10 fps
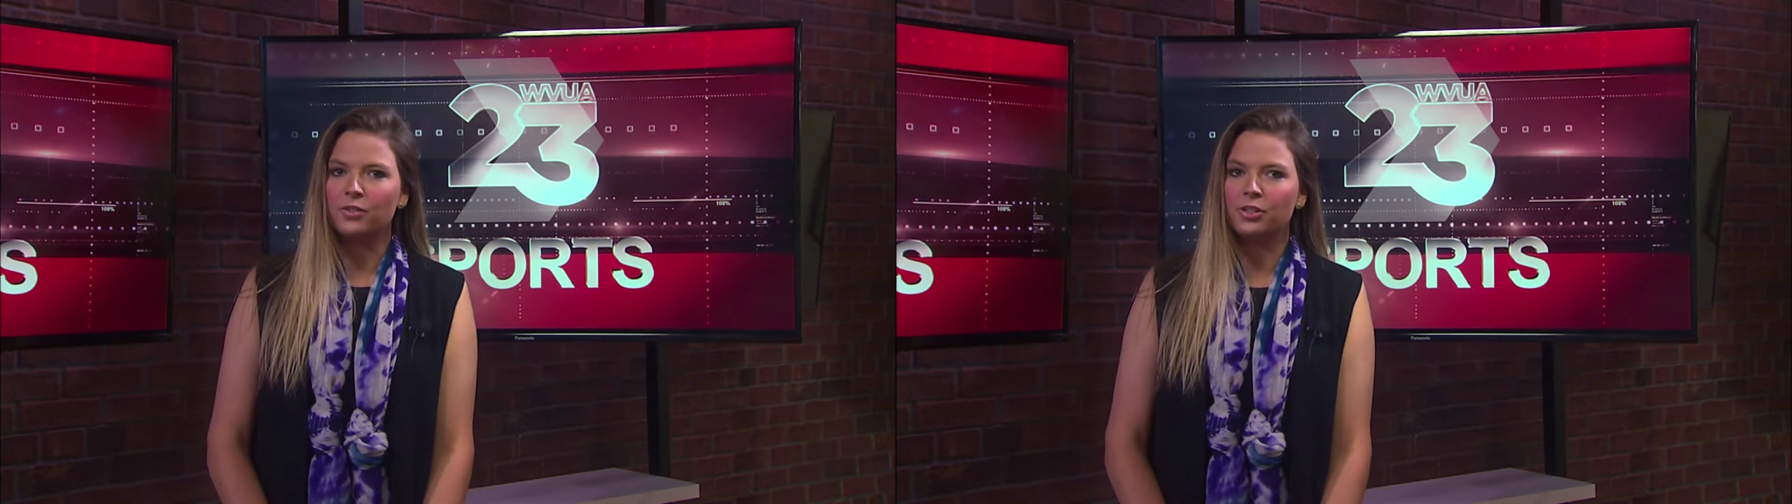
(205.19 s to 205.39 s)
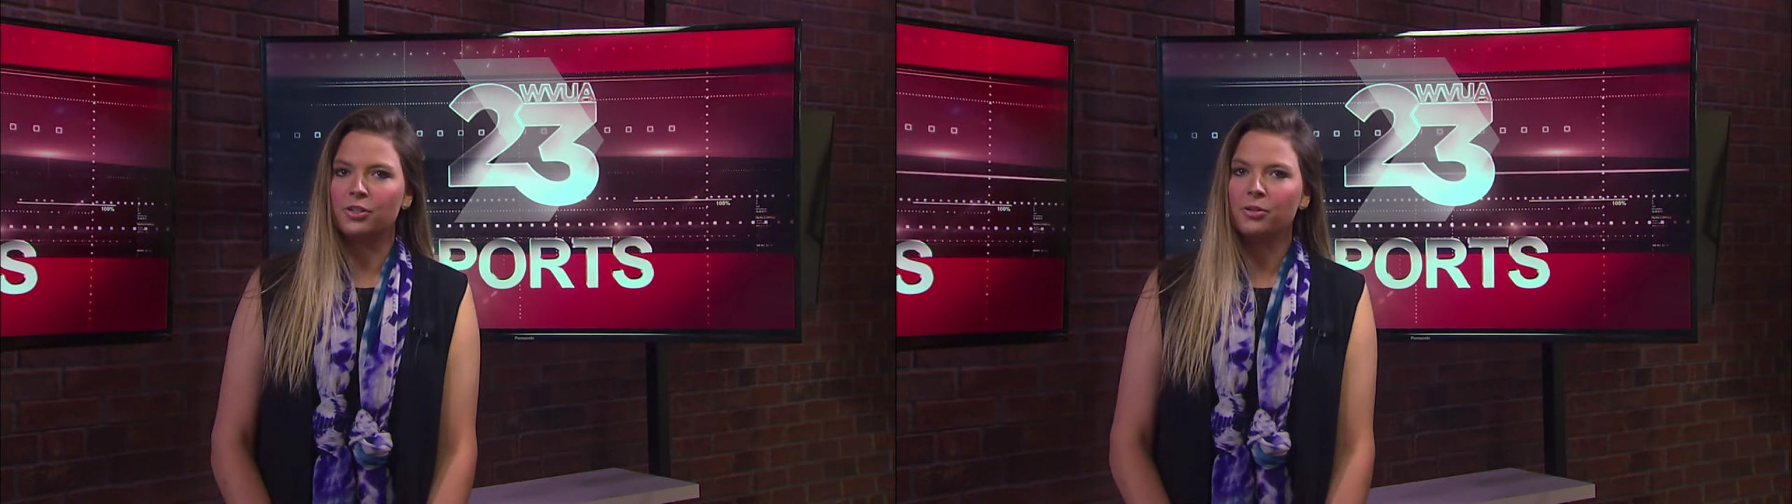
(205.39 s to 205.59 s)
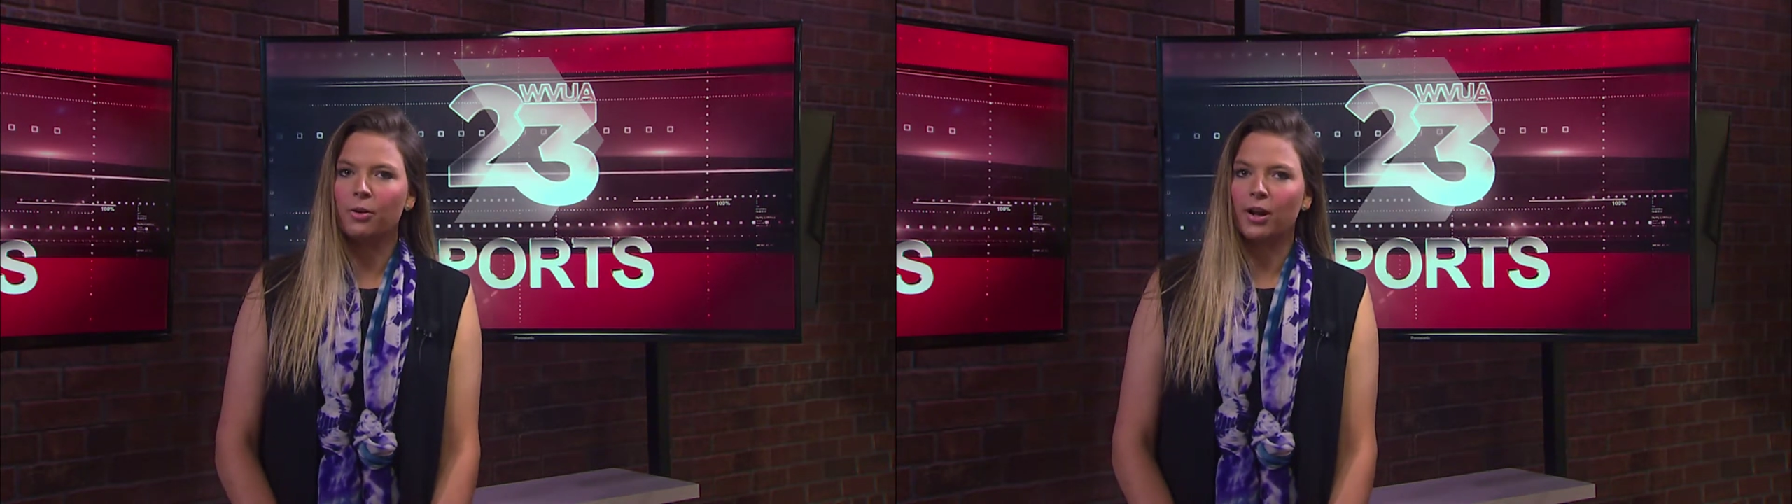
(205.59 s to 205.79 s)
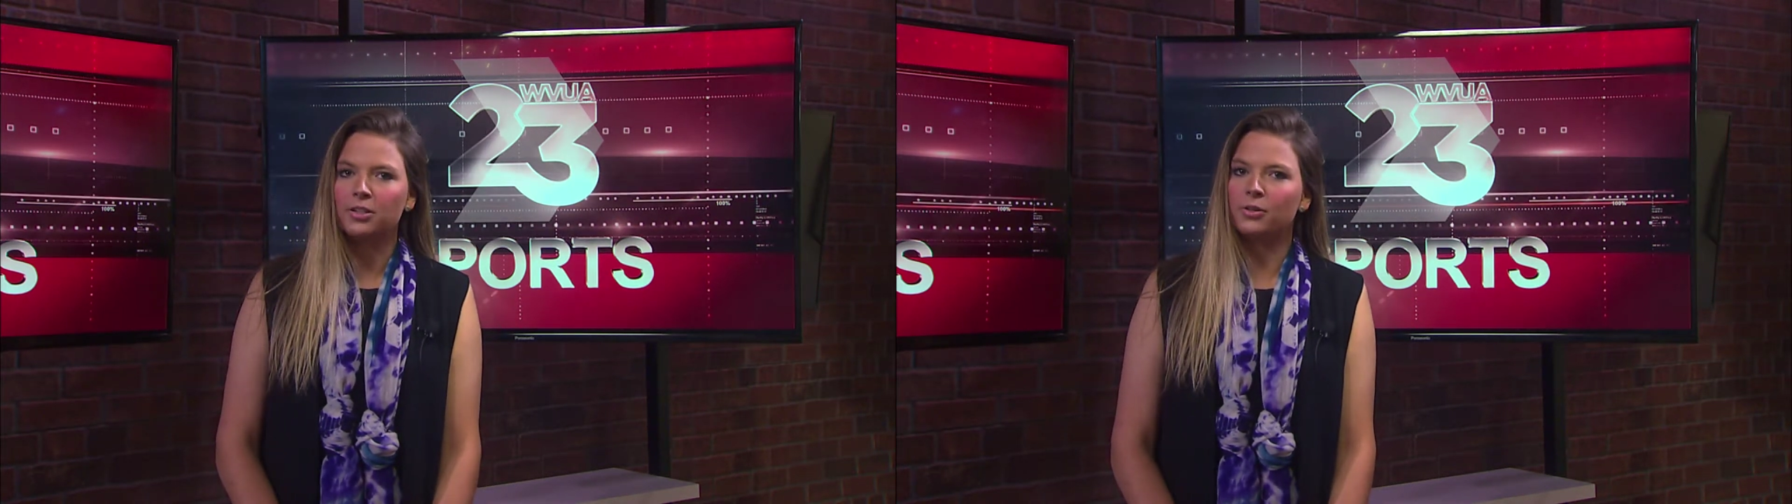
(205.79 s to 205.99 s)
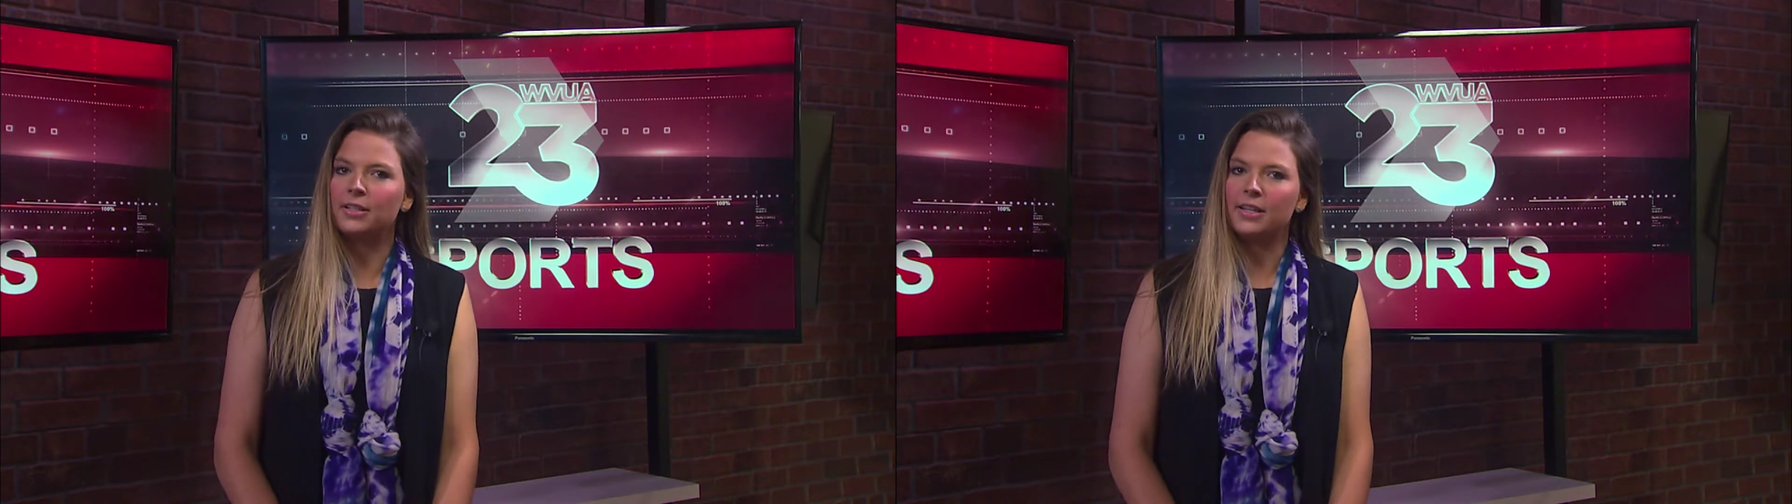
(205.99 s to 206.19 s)
to New York
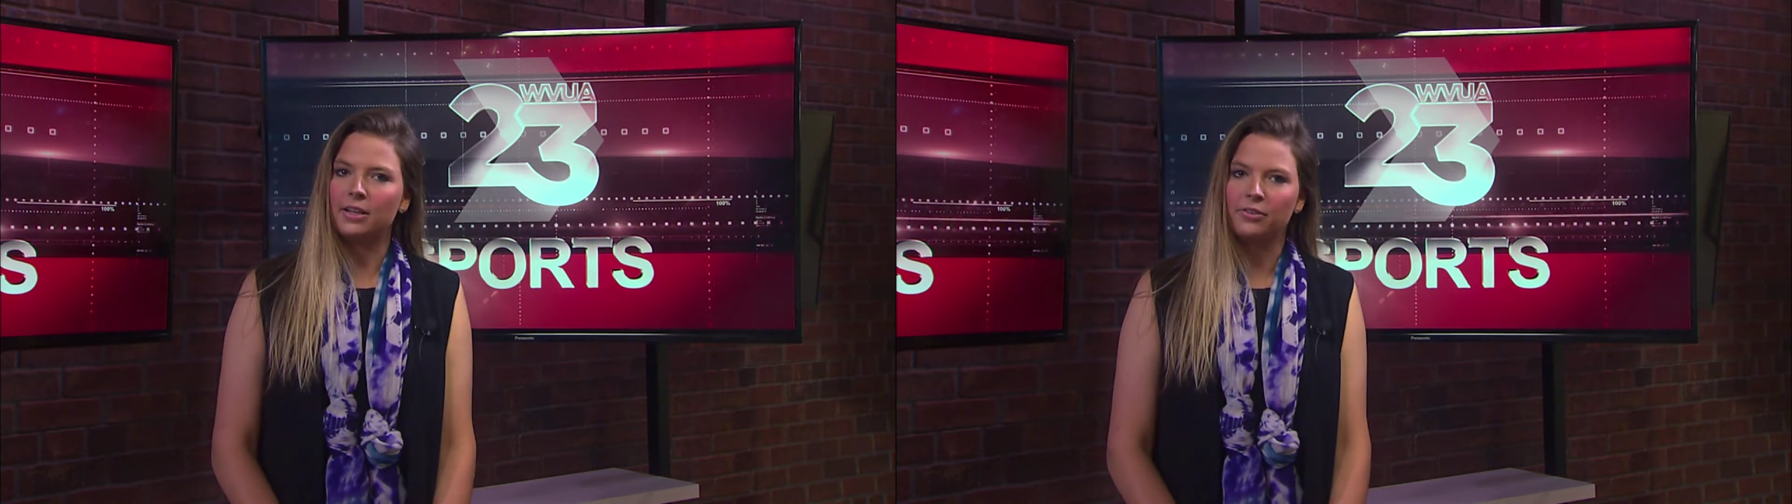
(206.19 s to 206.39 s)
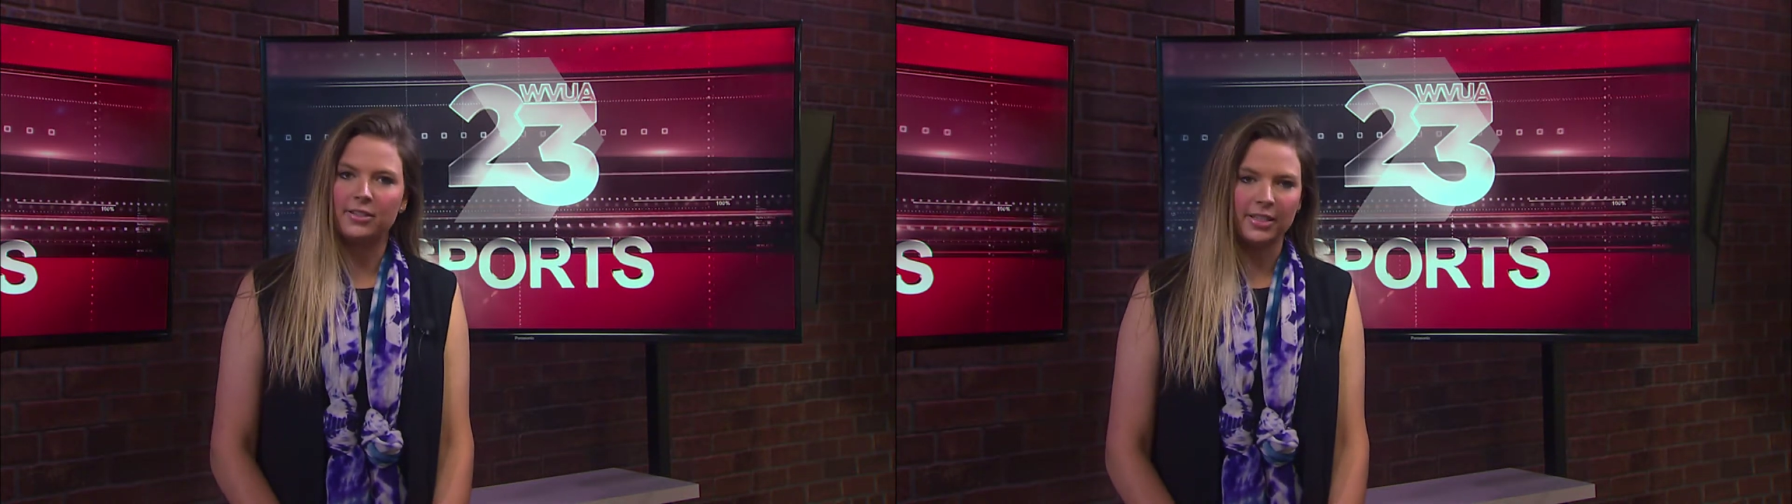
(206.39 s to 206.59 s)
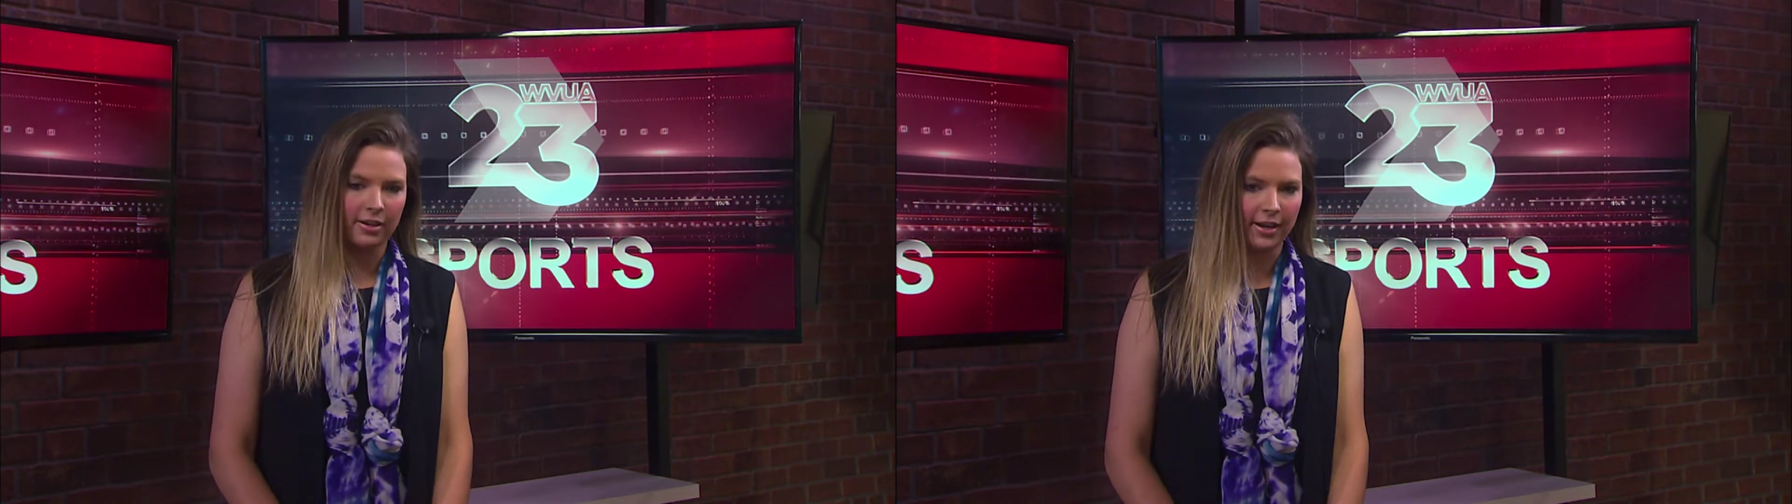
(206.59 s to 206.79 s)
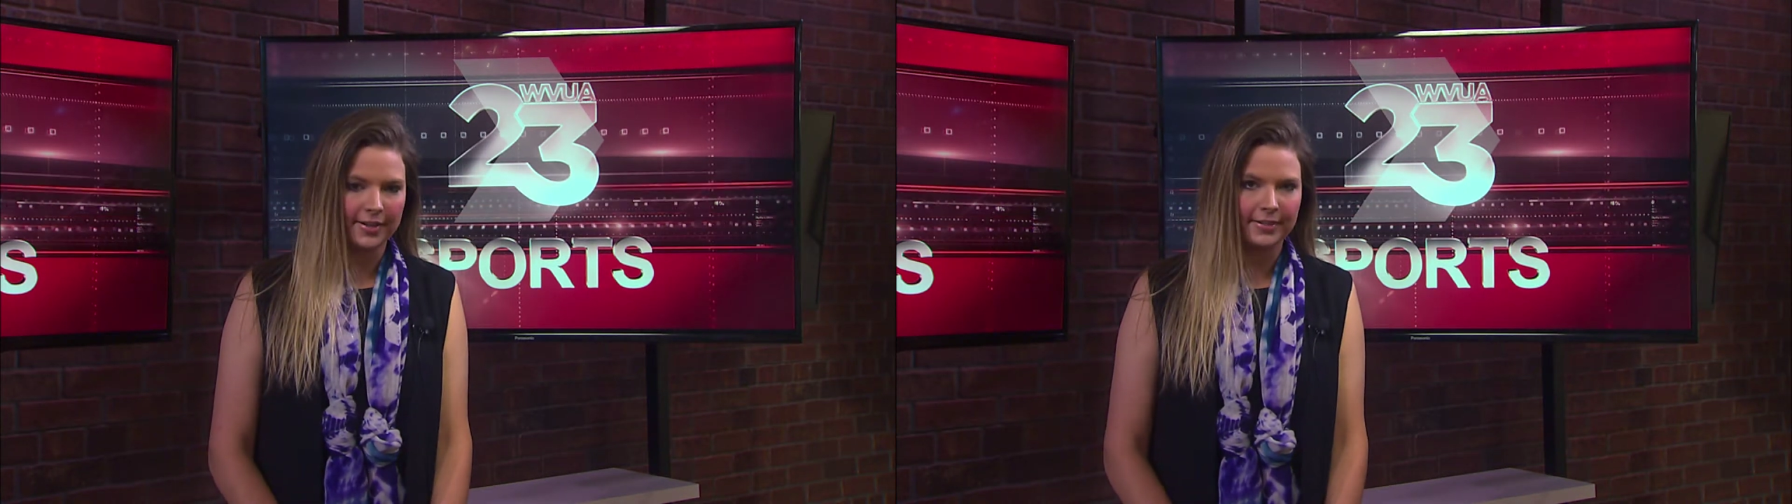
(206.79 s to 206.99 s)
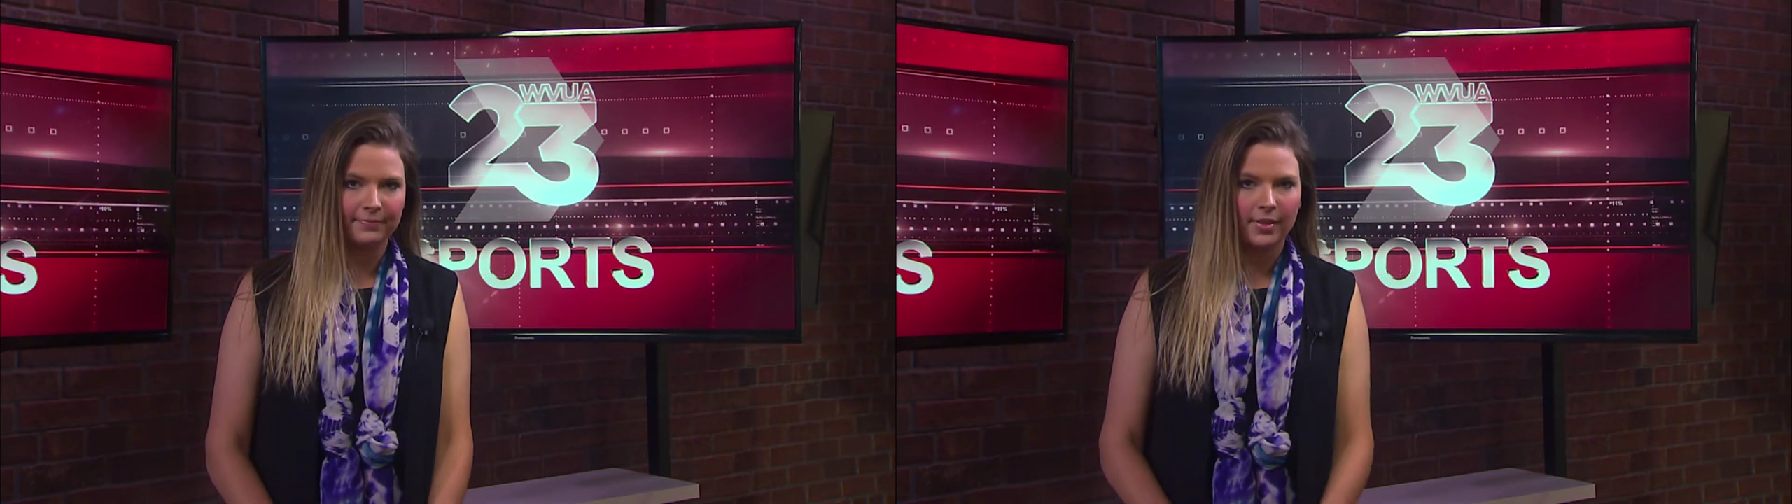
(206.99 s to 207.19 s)
to continue the
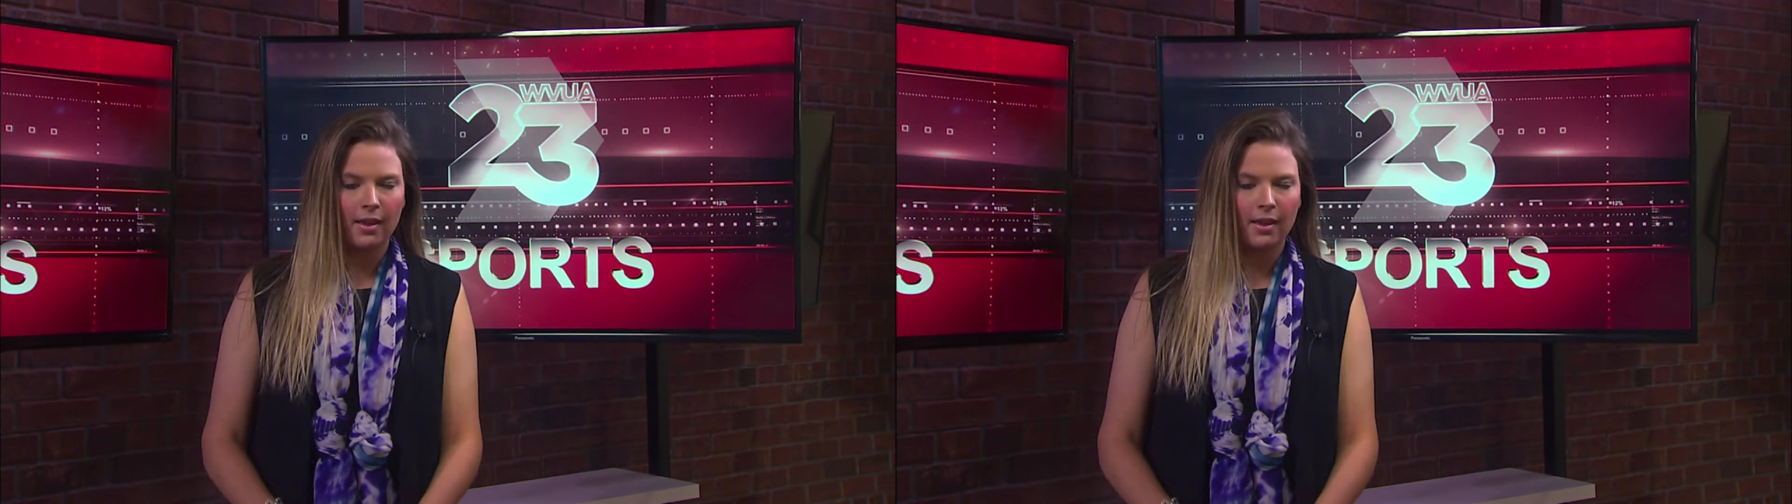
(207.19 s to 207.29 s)
series.